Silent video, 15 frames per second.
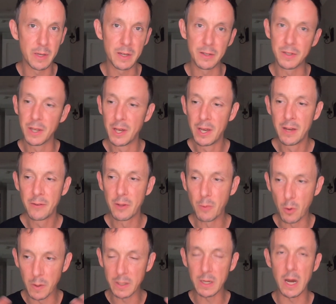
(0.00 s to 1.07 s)
because the
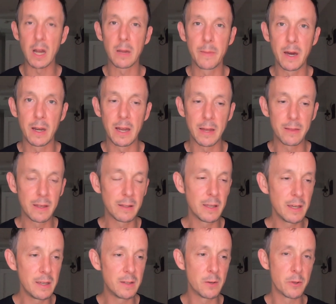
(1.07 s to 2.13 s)
more we talk about it, I think
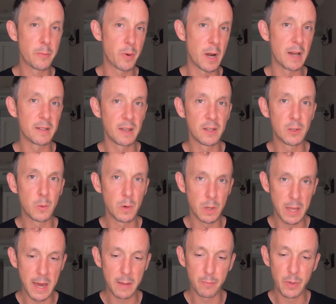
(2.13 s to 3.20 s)
the easier the process will
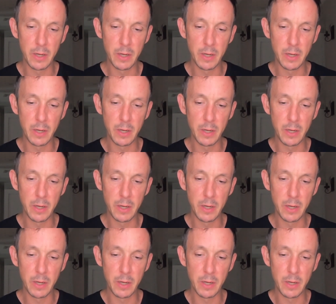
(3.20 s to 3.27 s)
get.